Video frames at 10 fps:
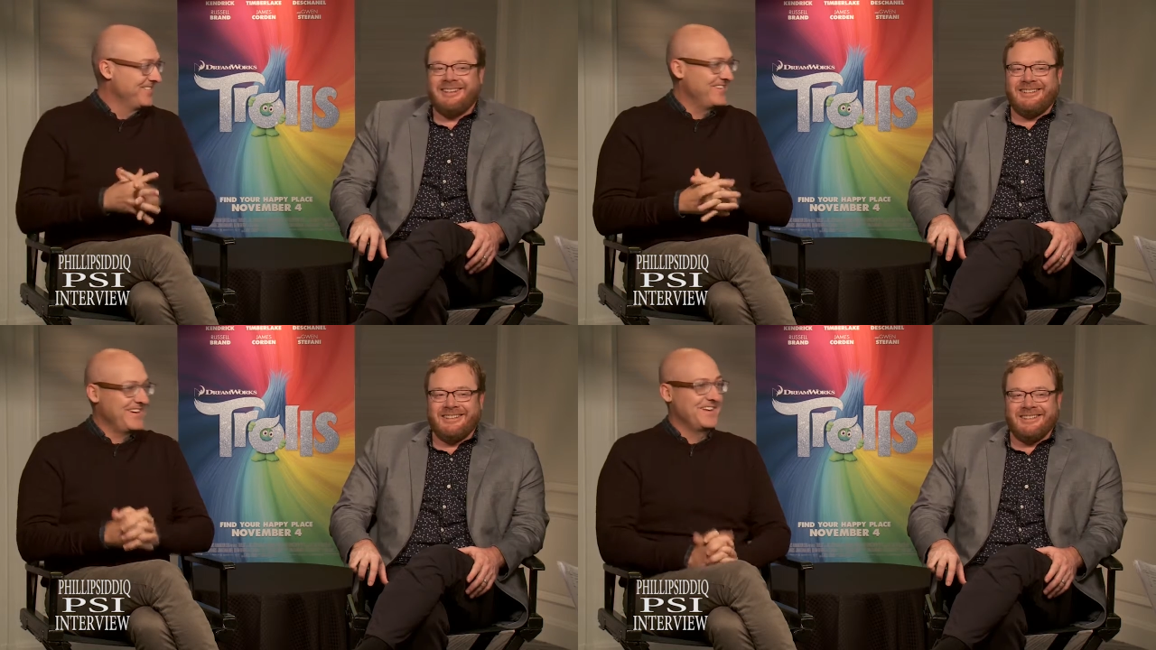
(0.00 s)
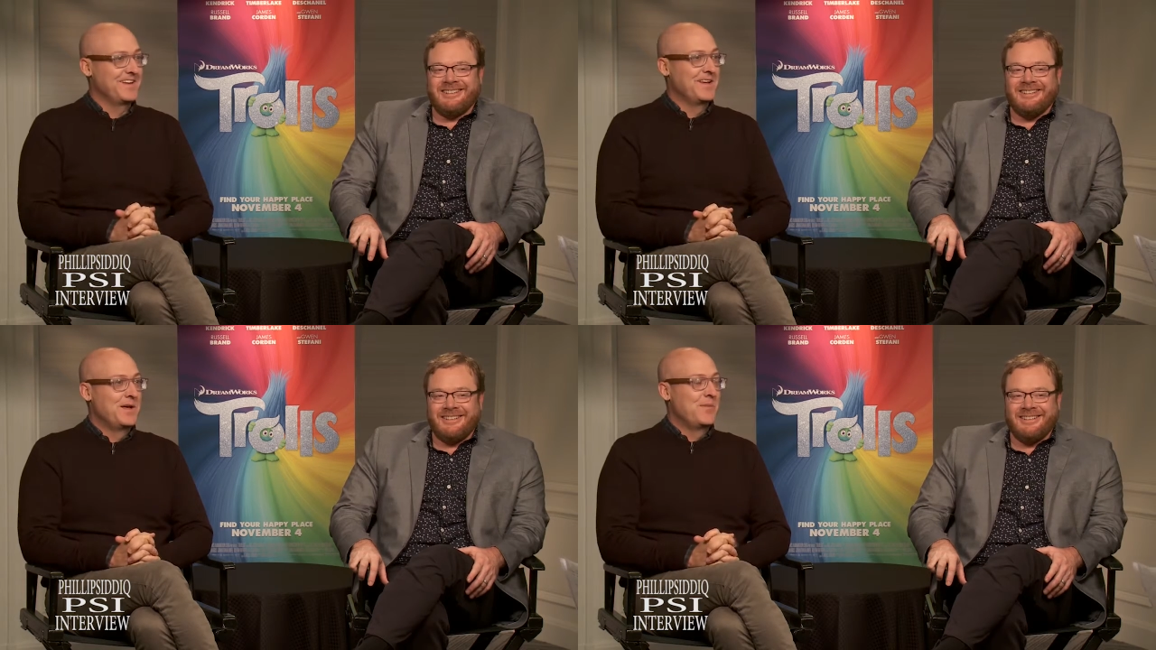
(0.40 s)
Speaker 1: right?
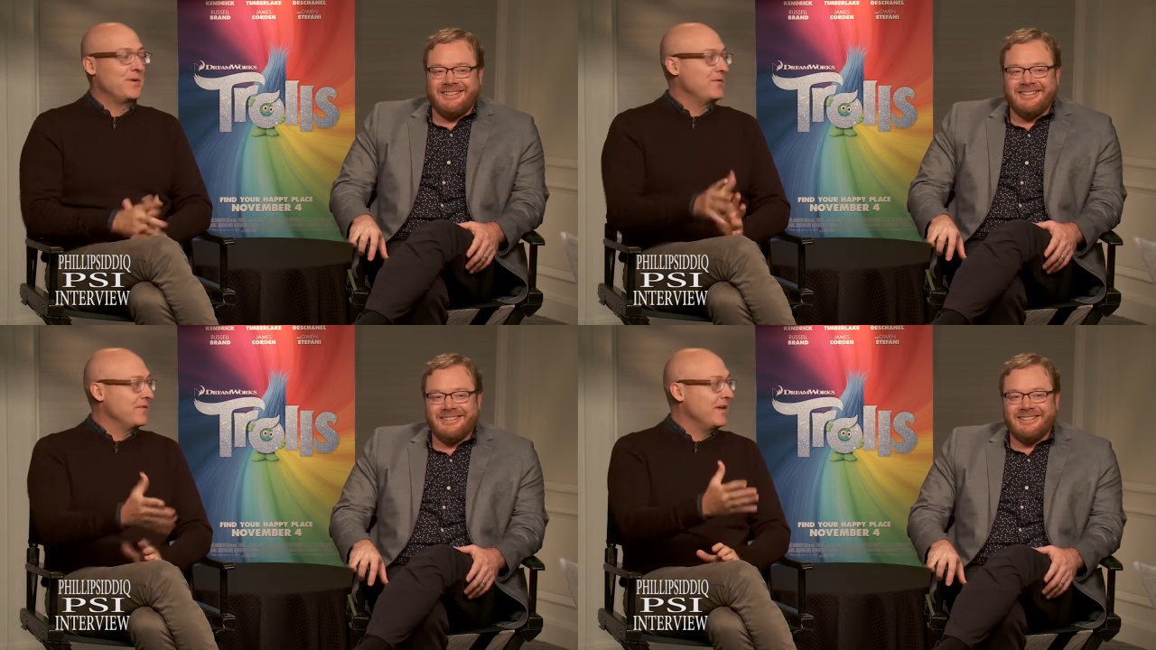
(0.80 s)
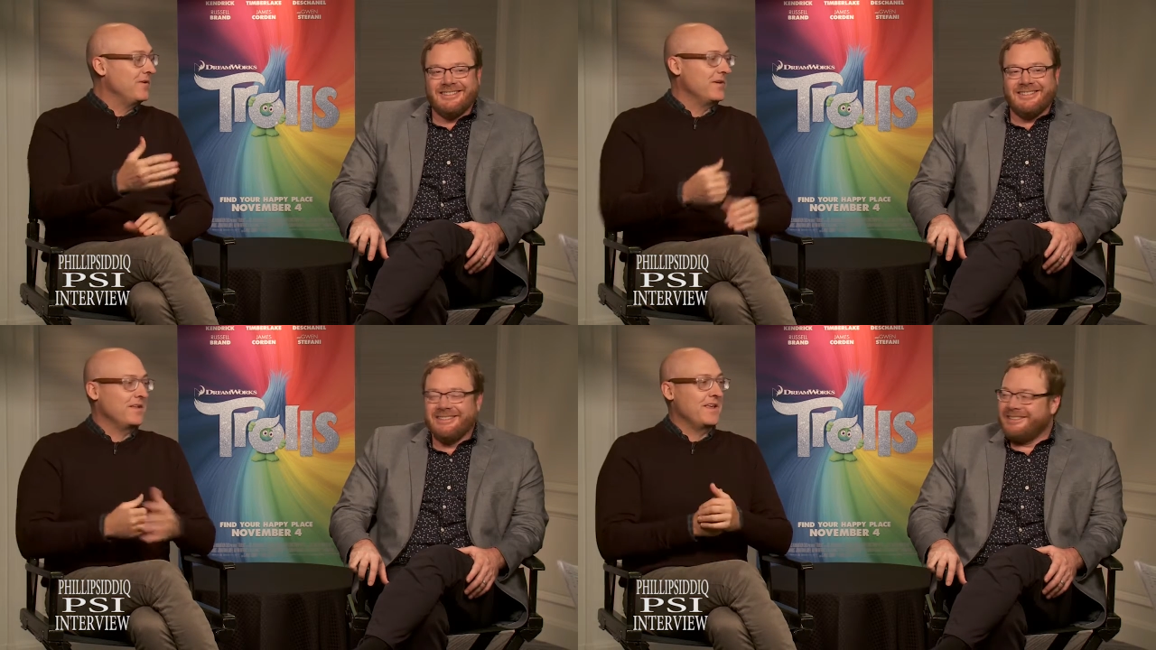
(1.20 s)
yeah. But it was it,
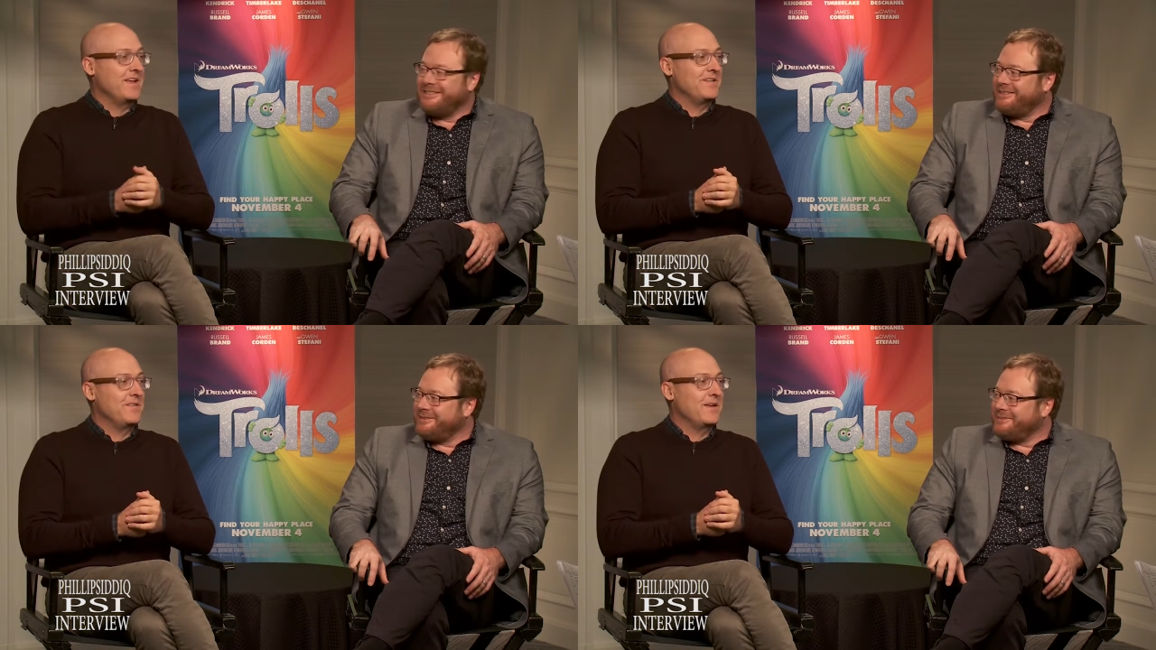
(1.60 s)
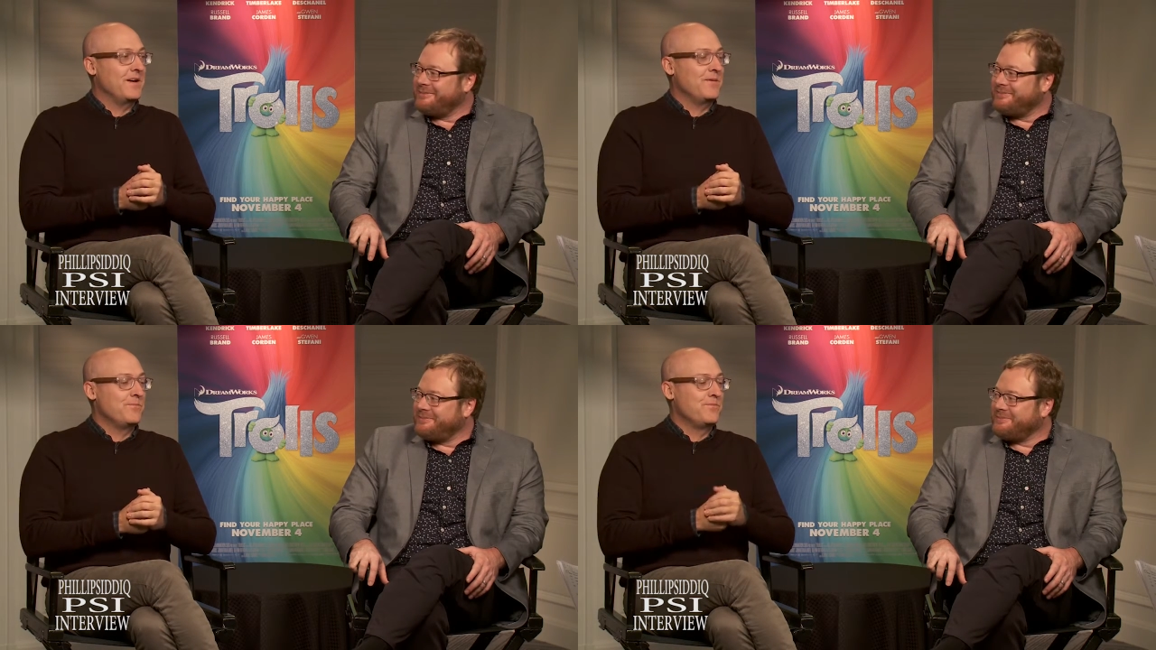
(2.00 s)
it
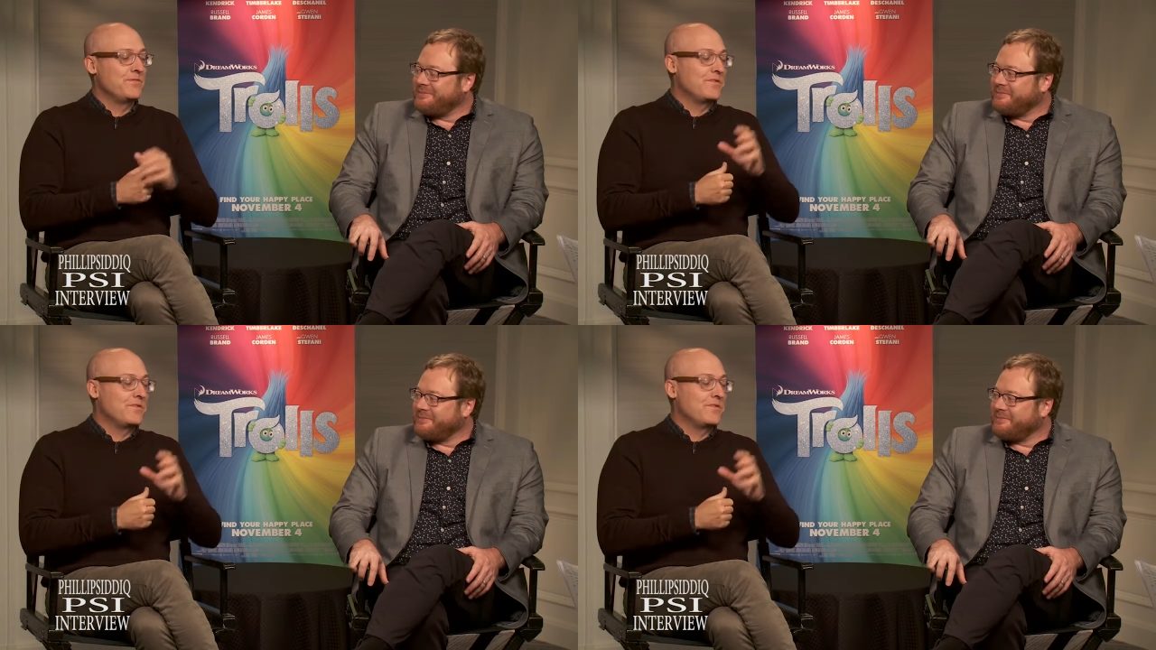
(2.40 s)
um,